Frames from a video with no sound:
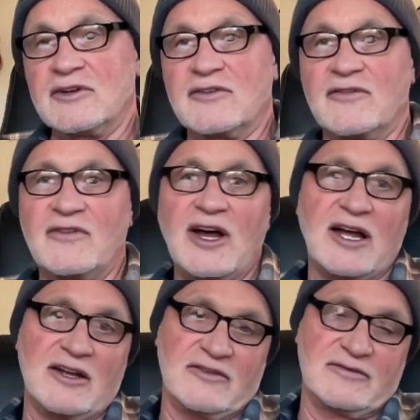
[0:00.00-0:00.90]

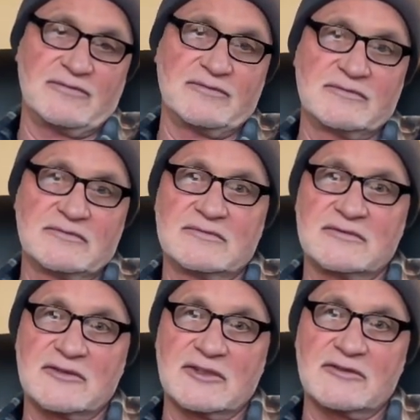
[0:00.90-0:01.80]
5.
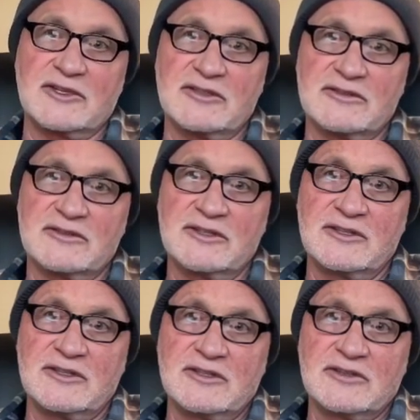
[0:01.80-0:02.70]
All right.
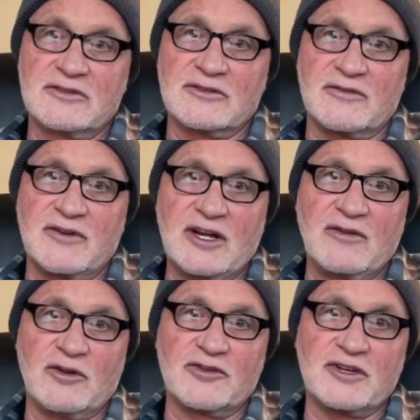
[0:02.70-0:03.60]
So 5
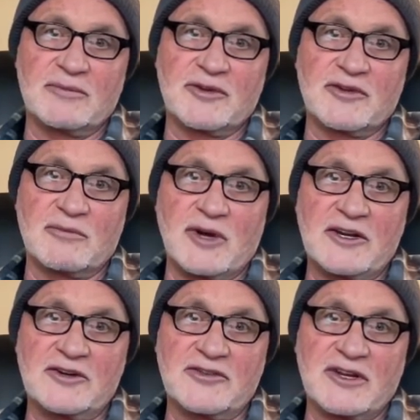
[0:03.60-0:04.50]
whole steps is a
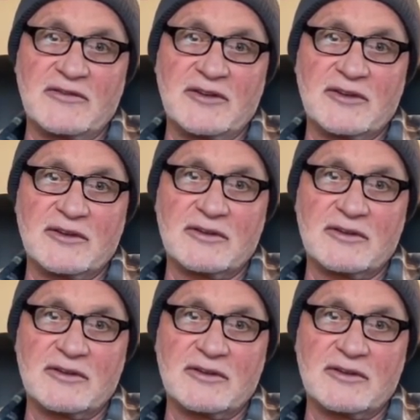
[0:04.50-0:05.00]
minor seventh.